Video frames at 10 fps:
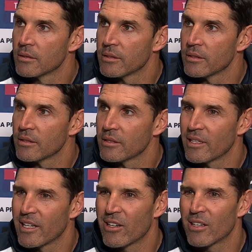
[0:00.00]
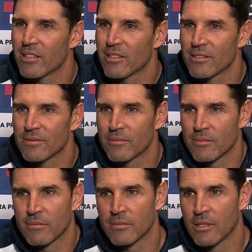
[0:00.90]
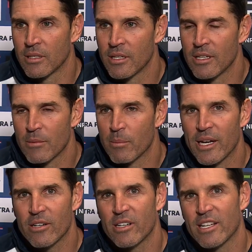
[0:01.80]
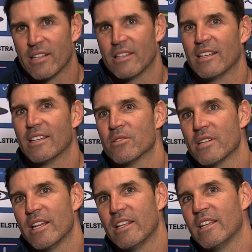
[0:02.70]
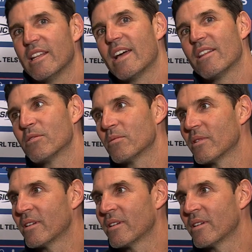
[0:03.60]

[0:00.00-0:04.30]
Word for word: as well. Yeah. How do you sort of get the best out of him? Mate, I didn't think there was anything in that. Though.